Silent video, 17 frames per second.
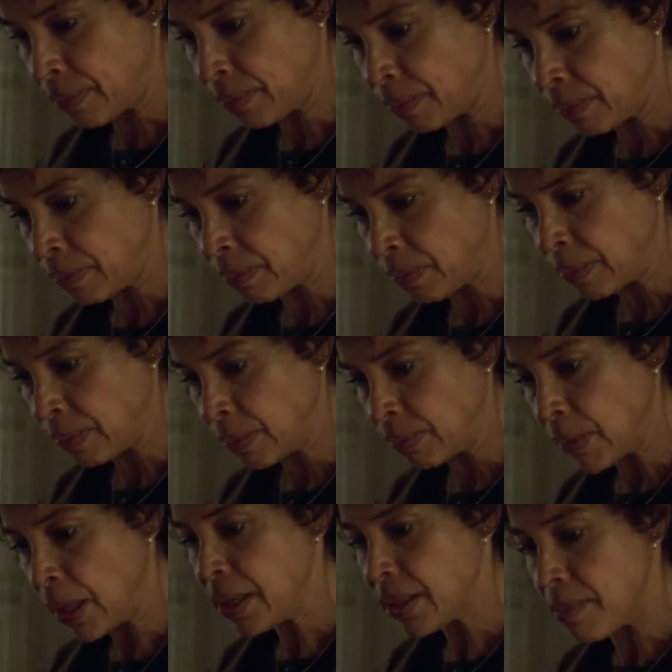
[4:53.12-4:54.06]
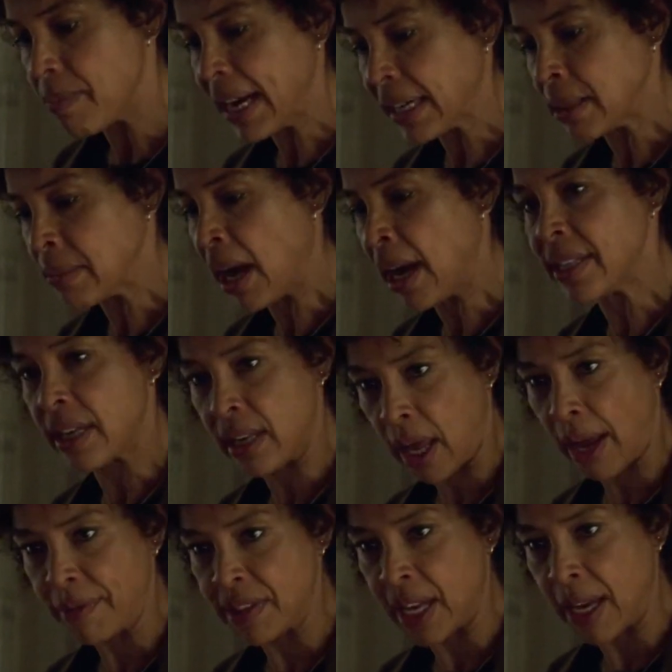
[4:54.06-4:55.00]
everyone would still be alive,
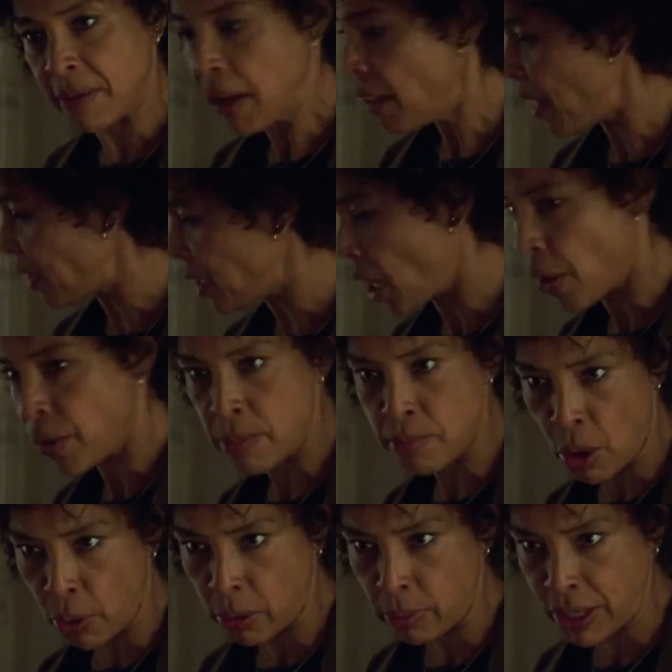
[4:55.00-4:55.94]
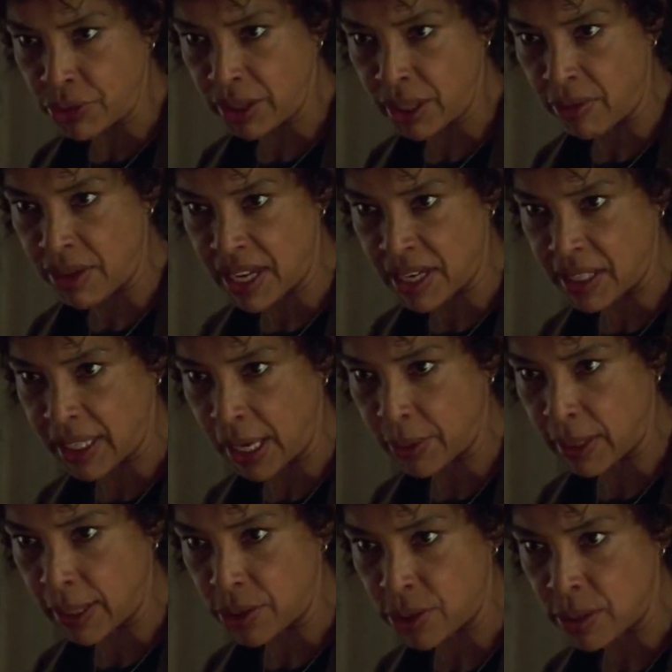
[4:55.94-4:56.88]
and the Heart would be secure if Rachel
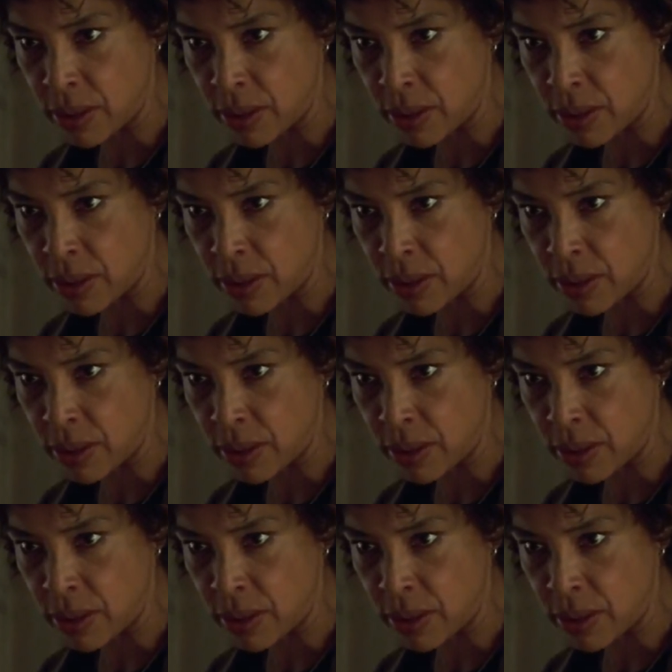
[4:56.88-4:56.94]
had